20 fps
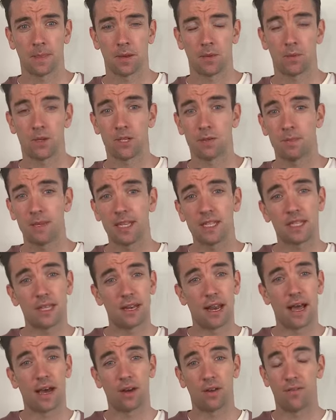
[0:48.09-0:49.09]
which means
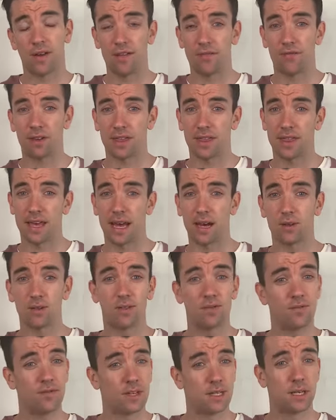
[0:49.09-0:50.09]
that out of every
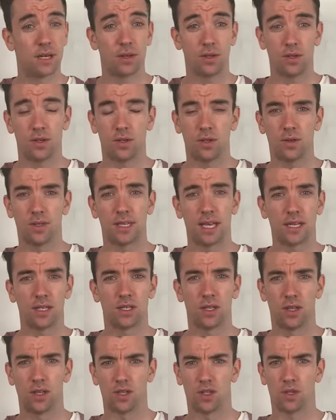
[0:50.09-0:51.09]
thousand visitors you send
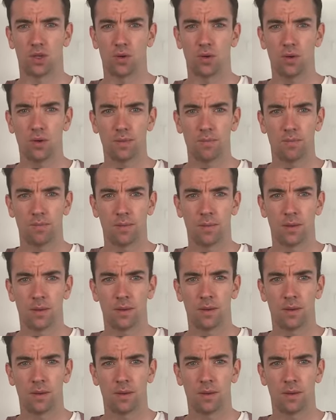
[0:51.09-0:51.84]
to the store,